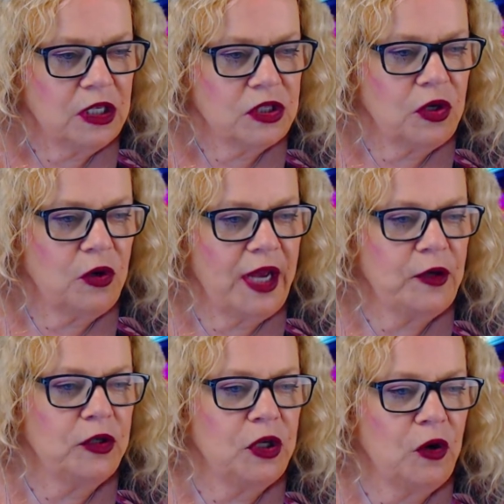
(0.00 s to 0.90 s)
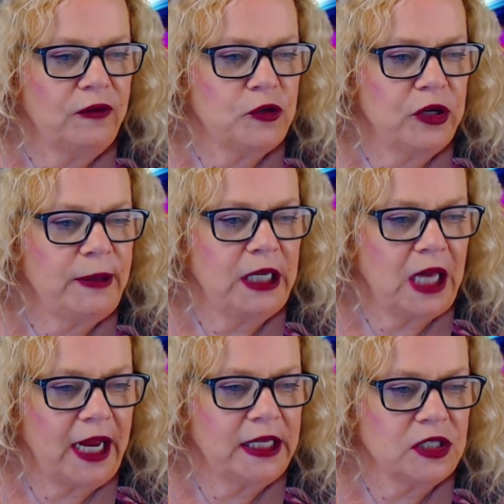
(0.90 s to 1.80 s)
So I don't know if Dreaming
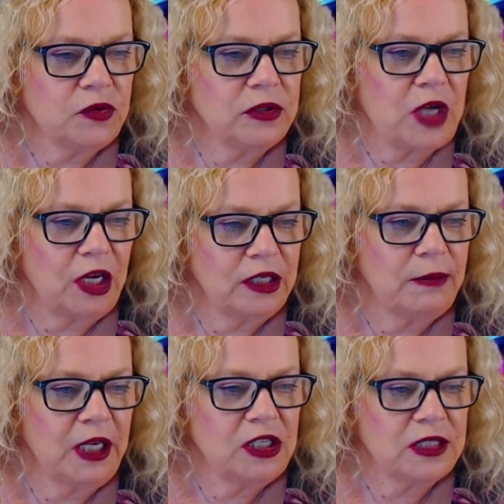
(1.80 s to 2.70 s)
Nine is talking to me.